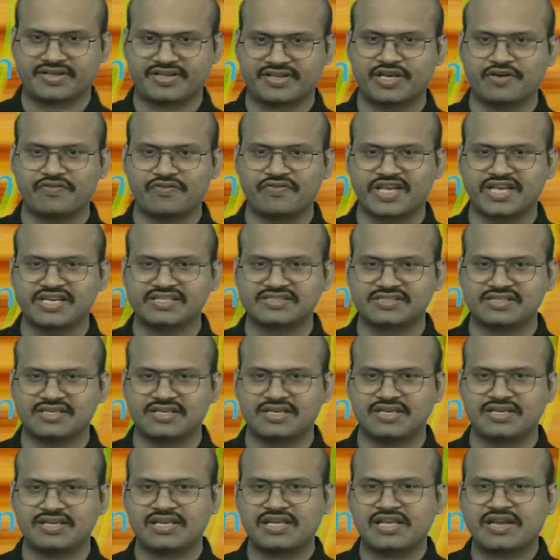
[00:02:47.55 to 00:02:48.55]
Here we can
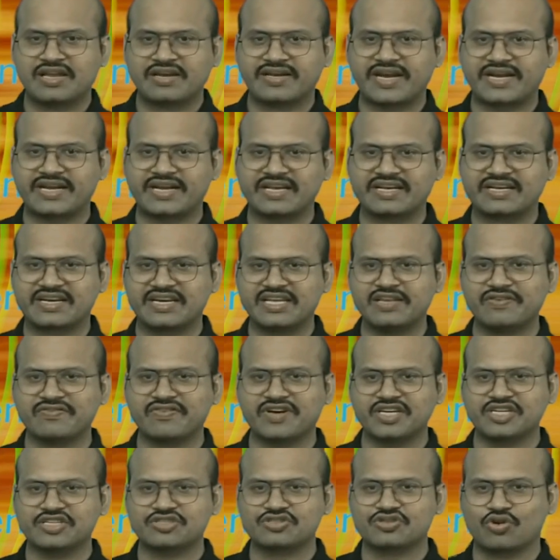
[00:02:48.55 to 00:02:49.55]
see that the green
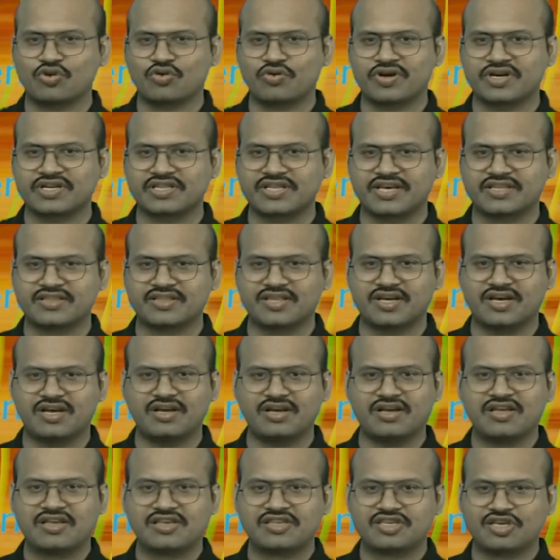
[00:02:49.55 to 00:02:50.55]
one is slower than
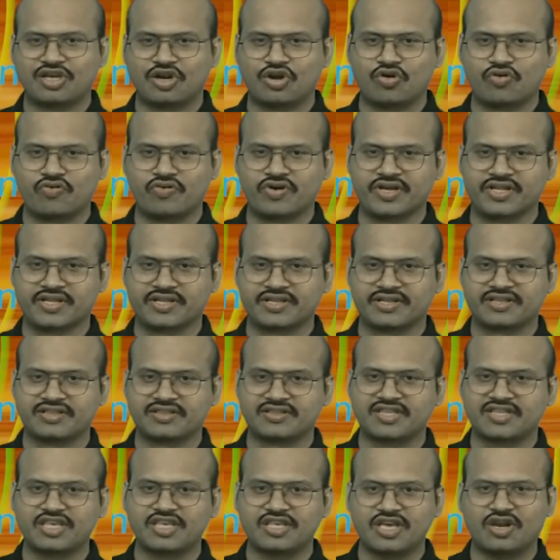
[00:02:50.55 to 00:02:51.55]
the yellow one.
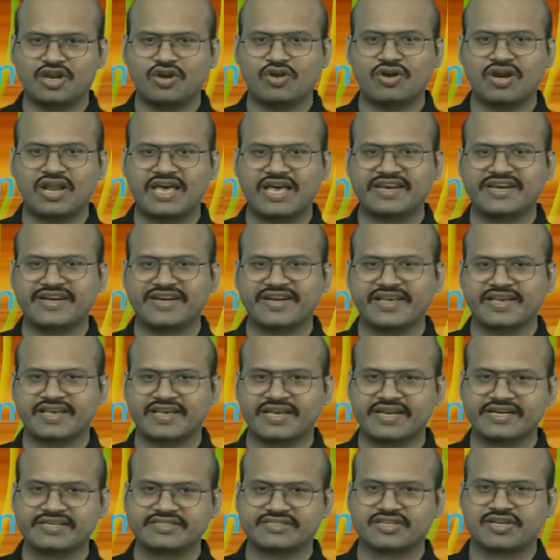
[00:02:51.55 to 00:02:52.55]
The yellow line
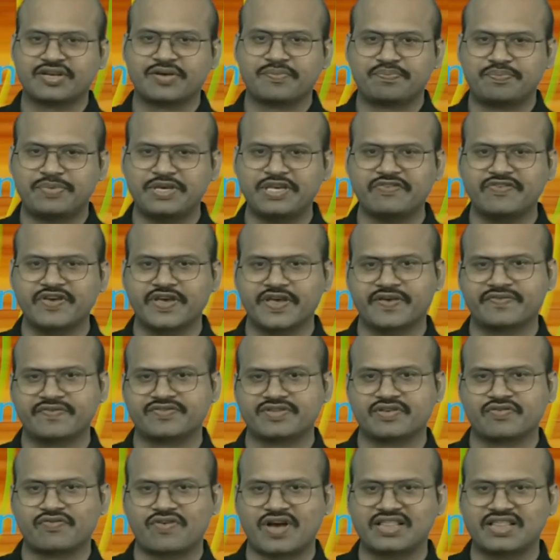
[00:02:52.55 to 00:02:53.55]
indicates P
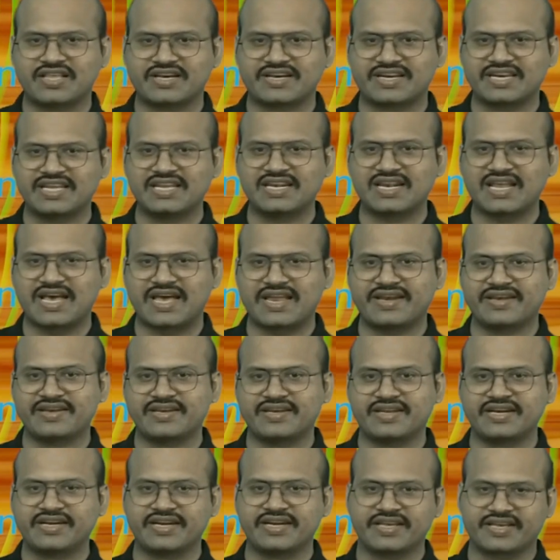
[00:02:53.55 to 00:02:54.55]
waves while the green
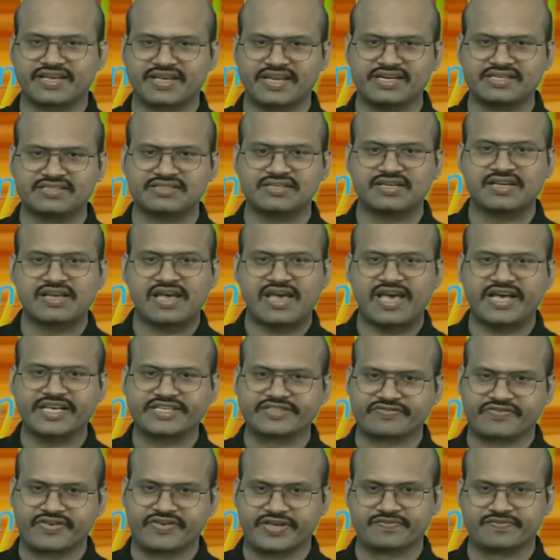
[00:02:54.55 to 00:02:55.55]
line indicates
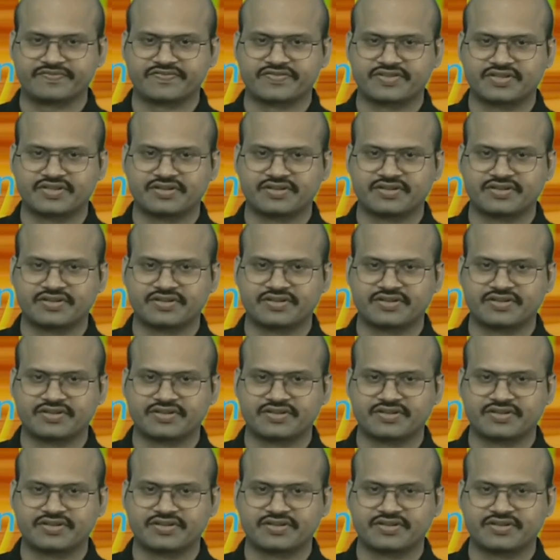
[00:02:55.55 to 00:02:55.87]
S waves.